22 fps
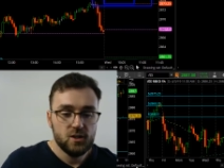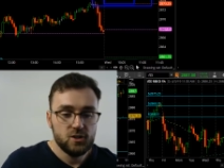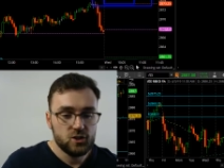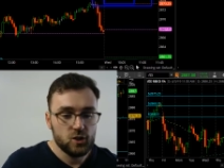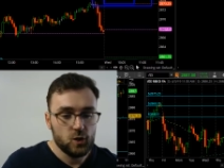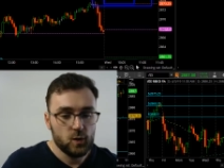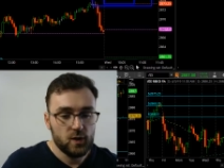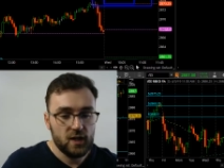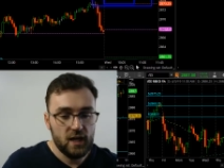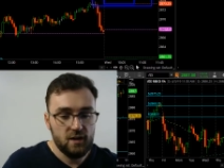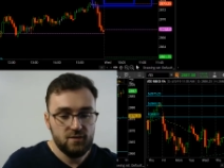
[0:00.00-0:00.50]

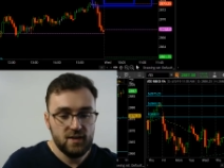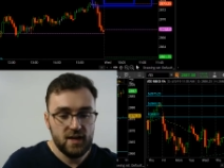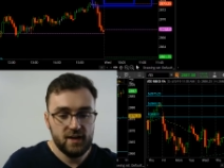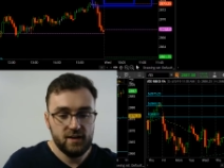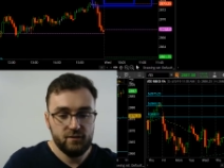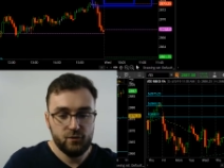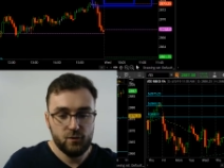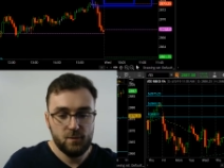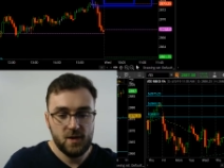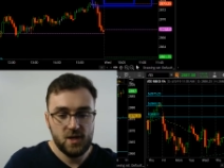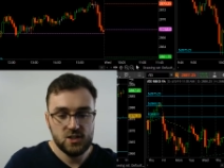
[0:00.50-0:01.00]
So gave
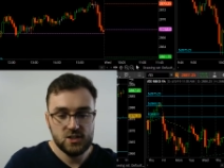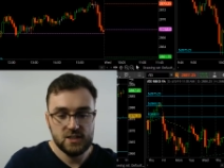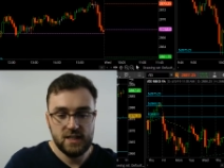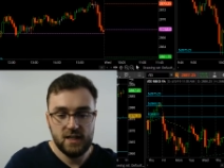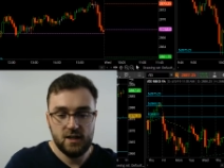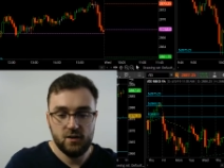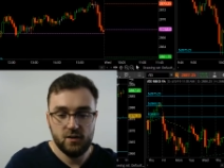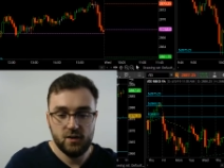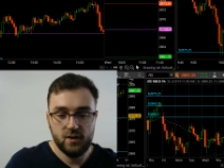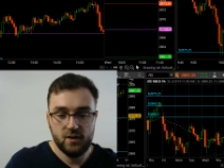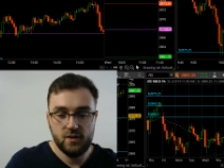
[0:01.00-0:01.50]
that information
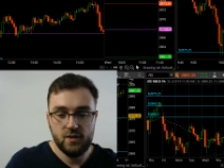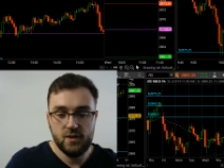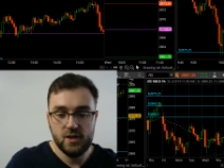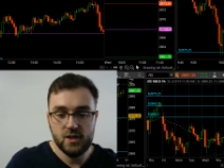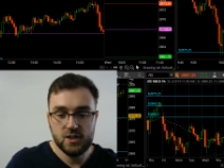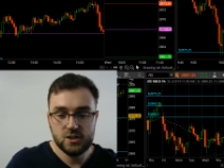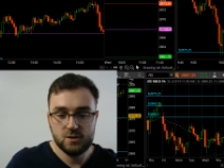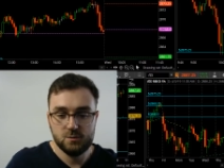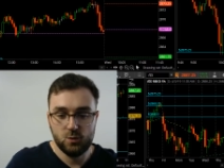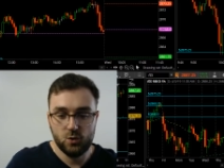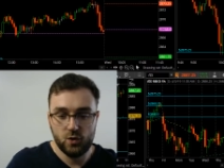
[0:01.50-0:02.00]
out
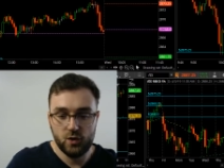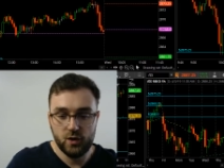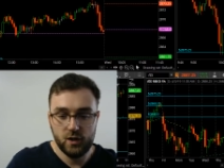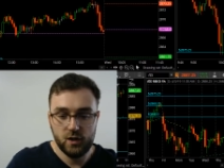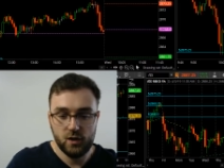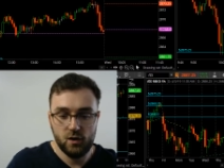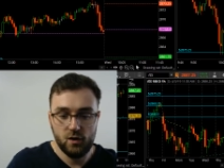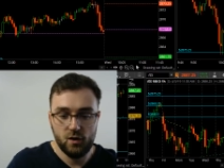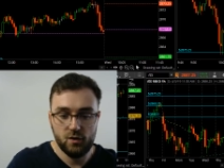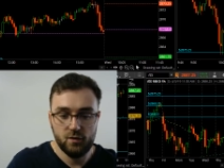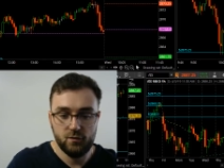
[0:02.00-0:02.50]
this
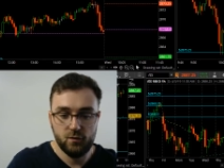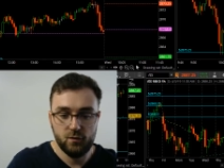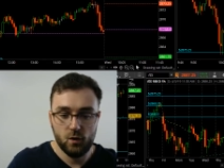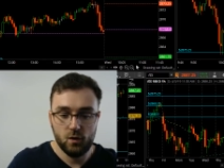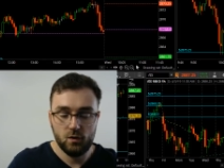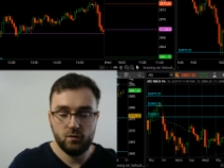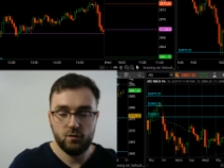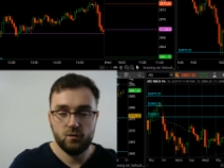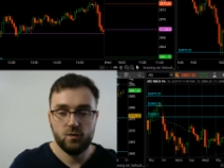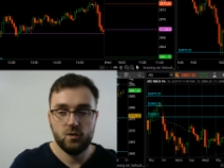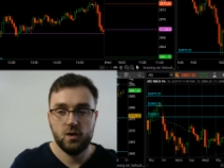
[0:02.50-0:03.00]
morning
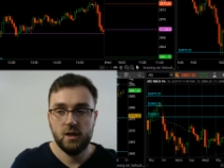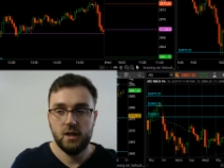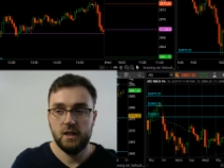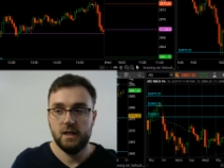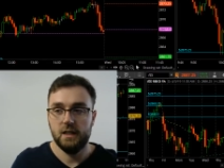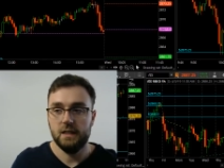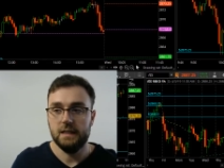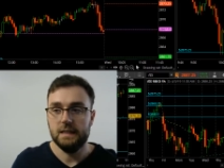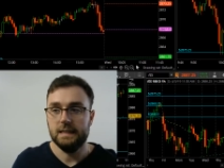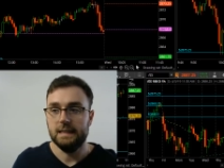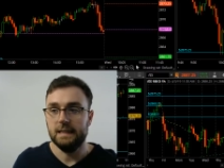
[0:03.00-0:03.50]
for
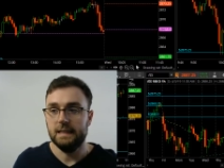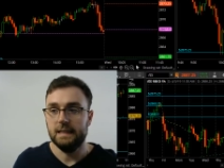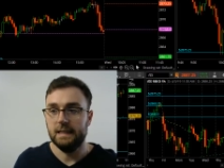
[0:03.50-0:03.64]
free